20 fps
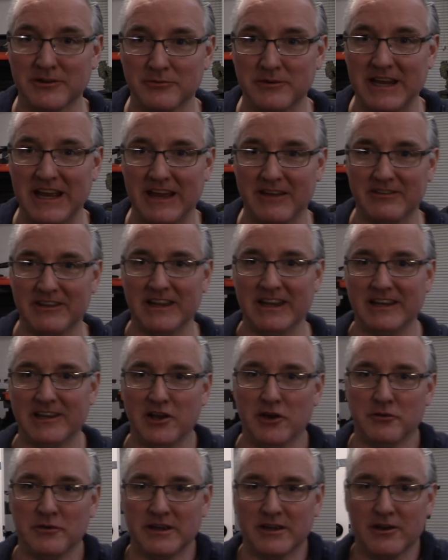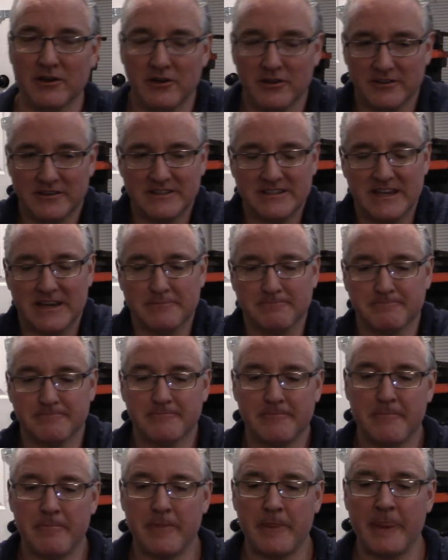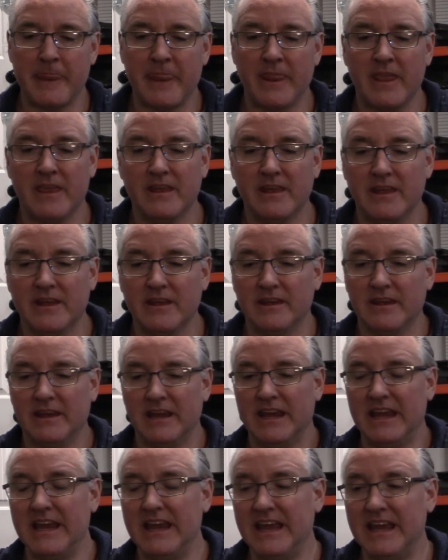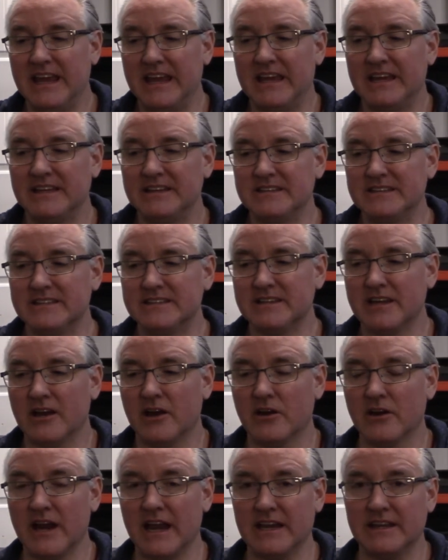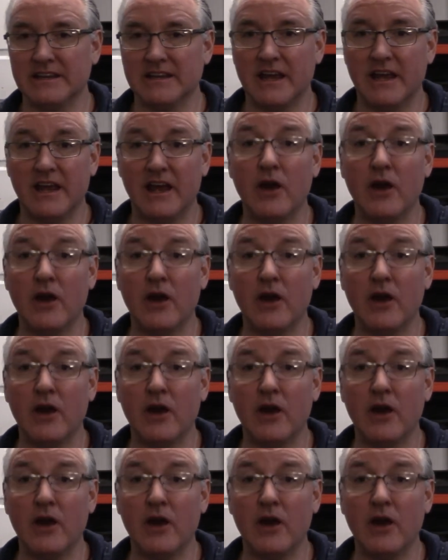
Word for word: We have it like going all the time. And all right,